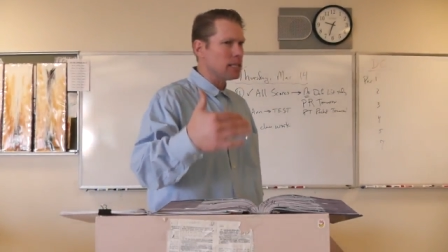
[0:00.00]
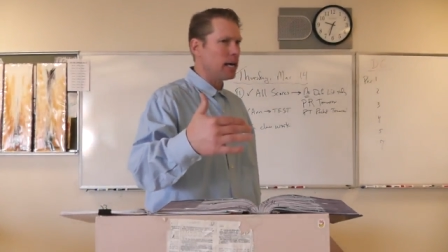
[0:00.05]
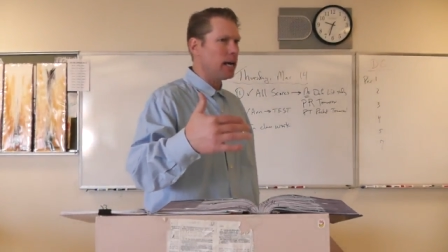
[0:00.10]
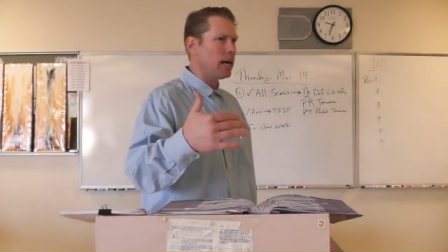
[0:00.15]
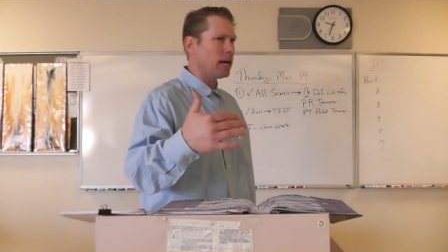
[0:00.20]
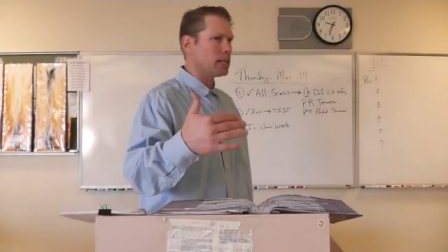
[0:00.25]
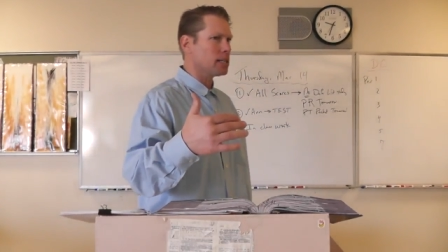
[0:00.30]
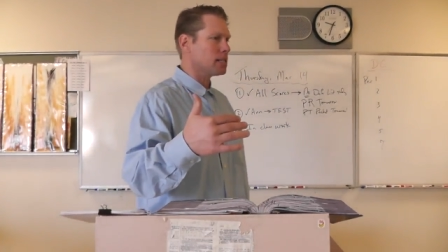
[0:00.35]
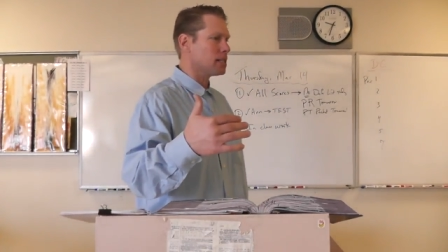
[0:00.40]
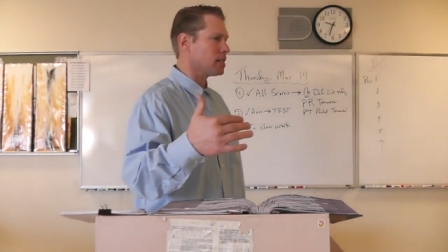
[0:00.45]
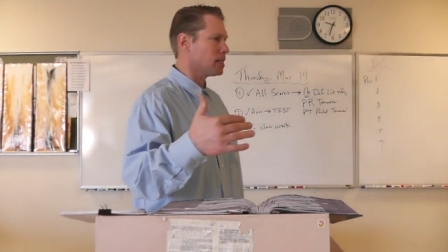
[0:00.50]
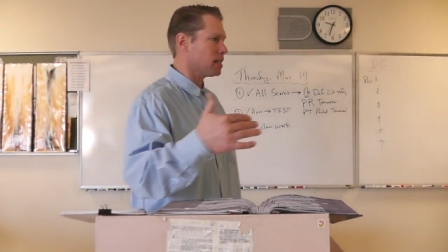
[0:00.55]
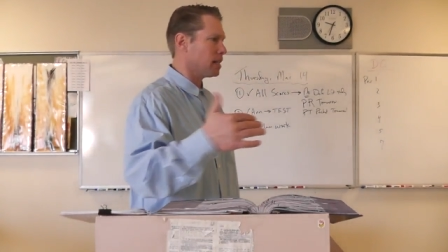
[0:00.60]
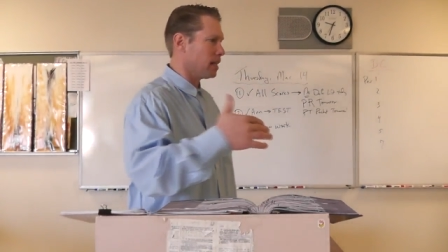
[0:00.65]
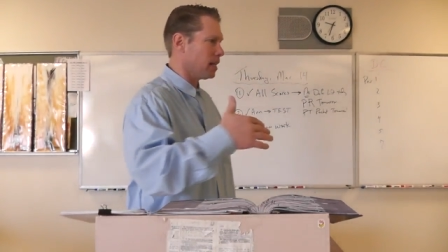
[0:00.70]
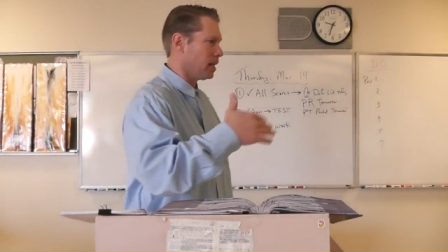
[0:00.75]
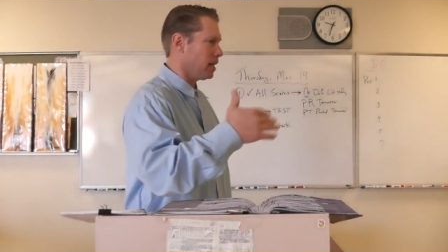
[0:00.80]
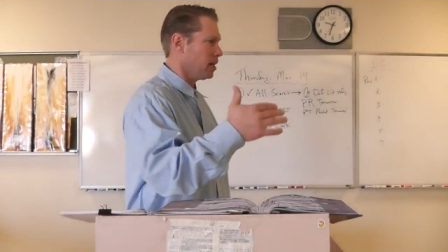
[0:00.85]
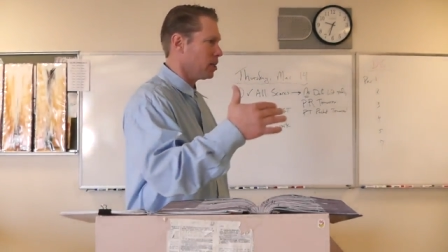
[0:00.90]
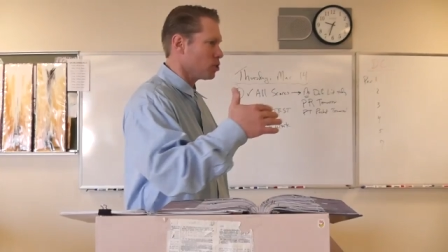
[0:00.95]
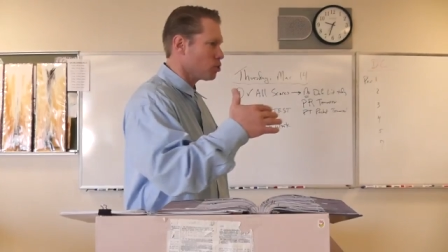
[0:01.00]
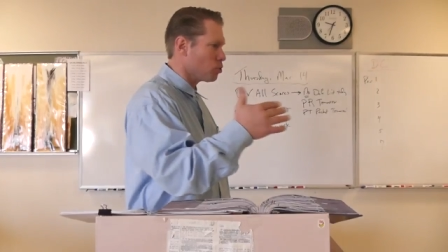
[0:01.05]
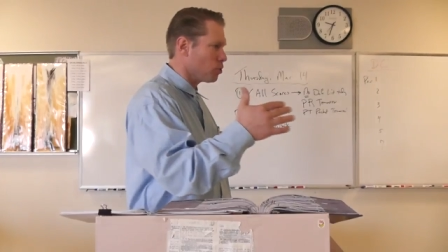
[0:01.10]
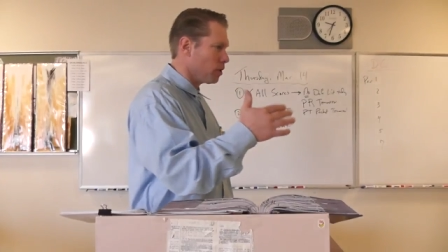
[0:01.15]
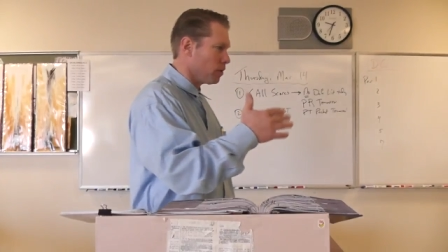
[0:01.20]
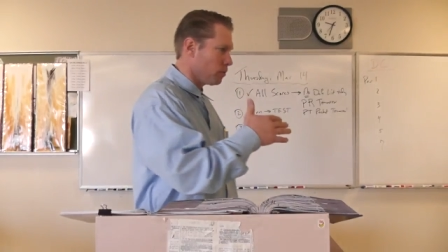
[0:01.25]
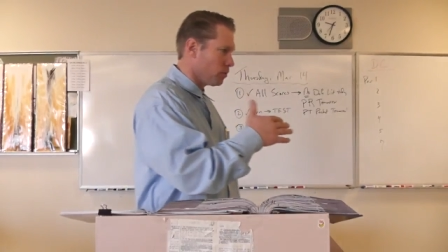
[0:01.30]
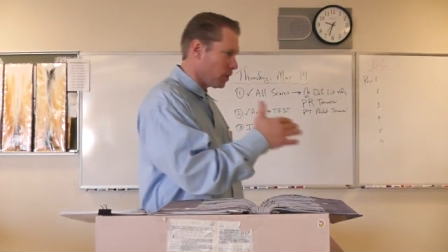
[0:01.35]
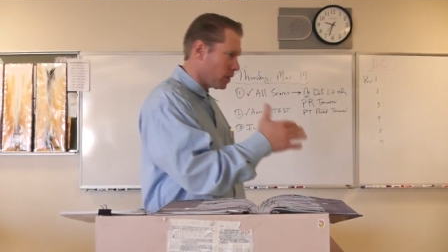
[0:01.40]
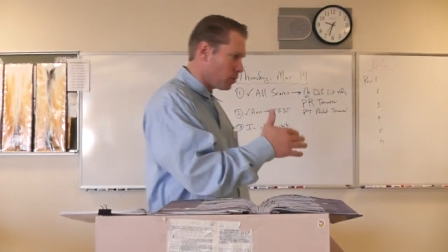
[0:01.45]
texts in the
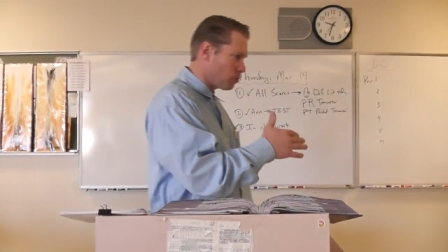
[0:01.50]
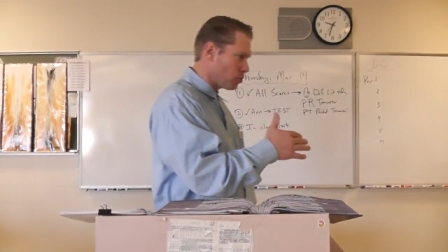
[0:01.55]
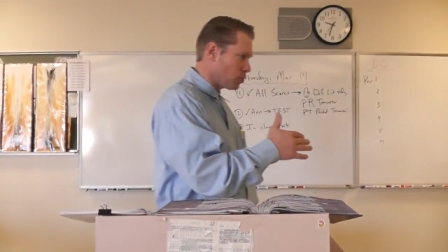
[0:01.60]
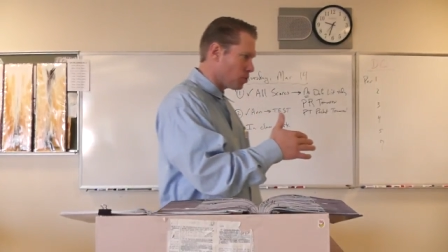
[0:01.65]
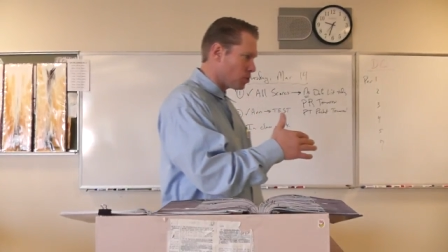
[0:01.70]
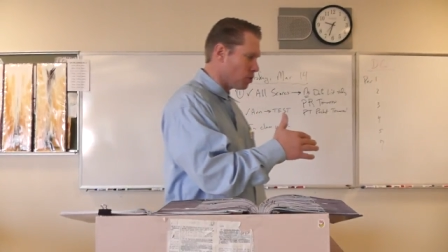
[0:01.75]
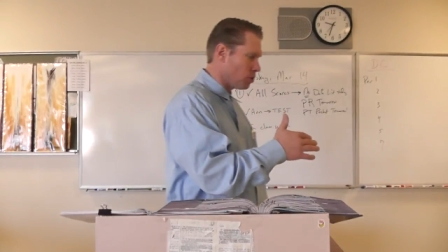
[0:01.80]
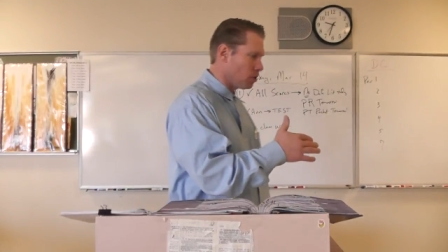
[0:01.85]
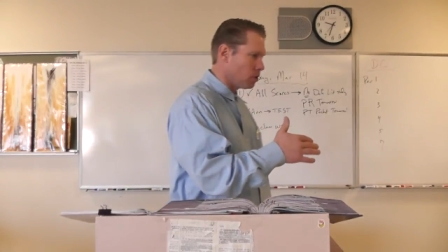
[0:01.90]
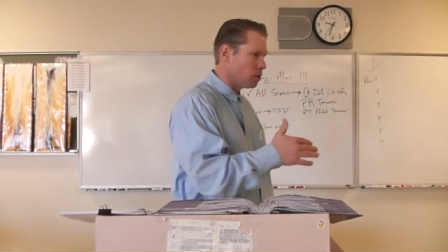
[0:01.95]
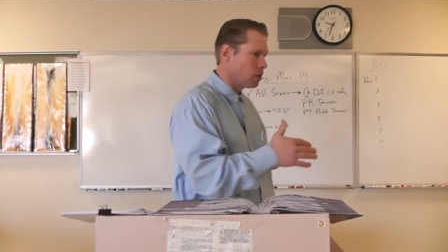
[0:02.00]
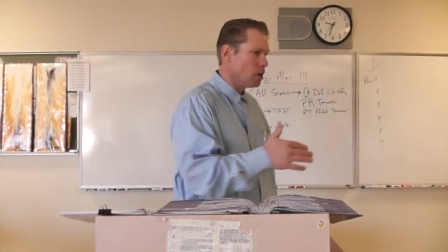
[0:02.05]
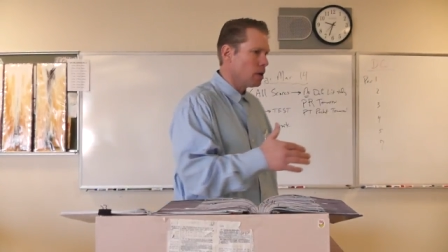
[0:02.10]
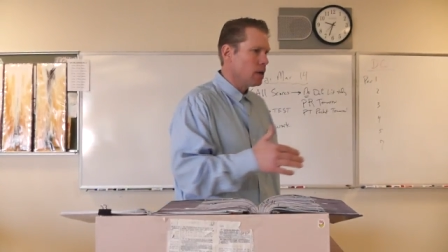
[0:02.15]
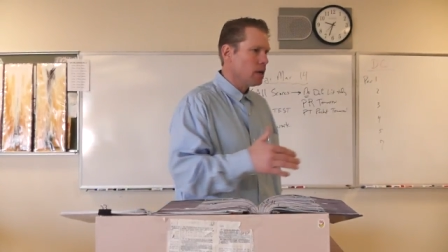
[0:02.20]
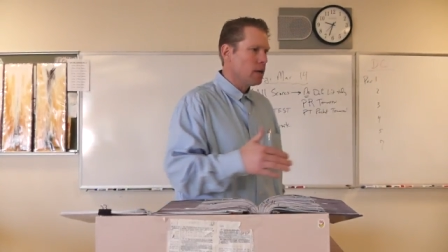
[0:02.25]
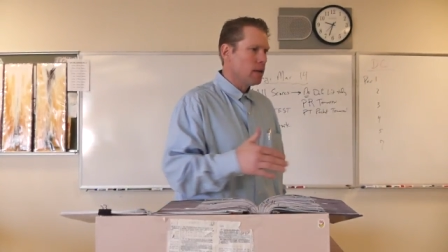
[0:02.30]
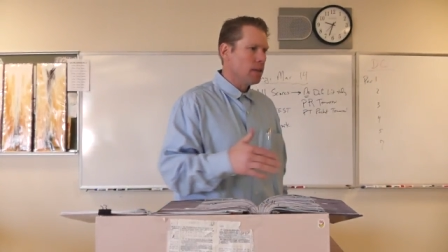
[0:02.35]
history of literature